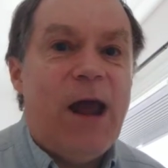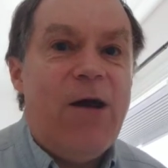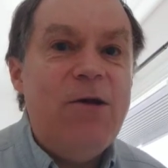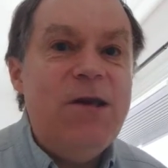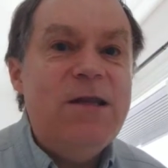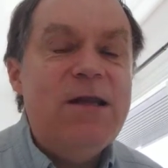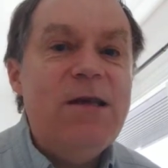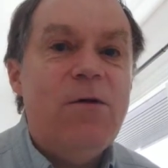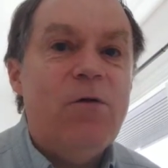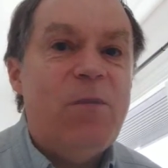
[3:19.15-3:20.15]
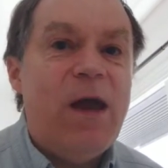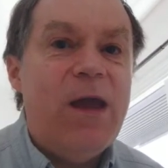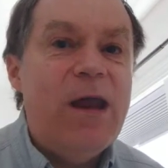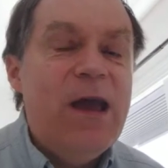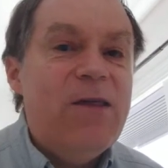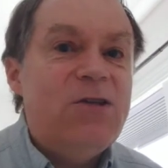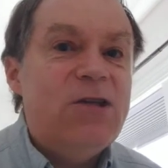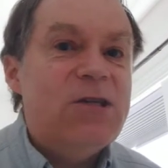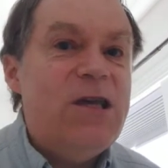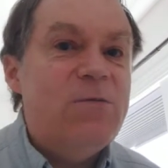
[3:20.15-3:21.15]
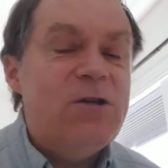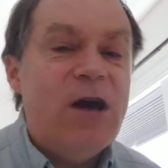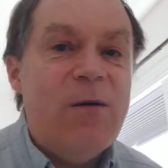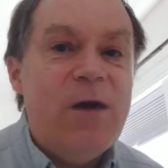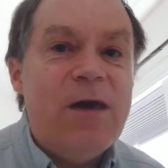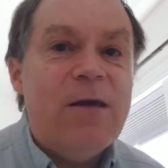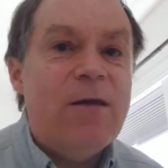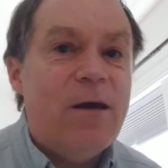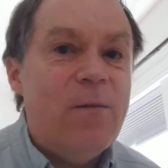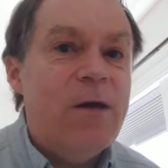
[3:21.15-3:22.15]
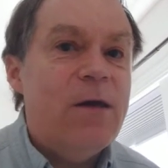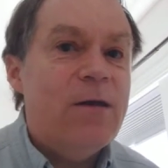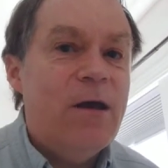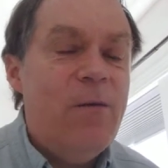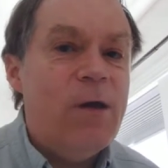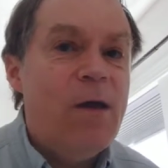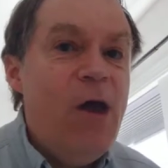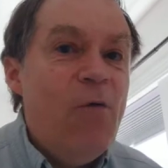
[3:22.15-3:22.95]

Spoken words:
How do you deal with pain that just keeps coming and coming and coming?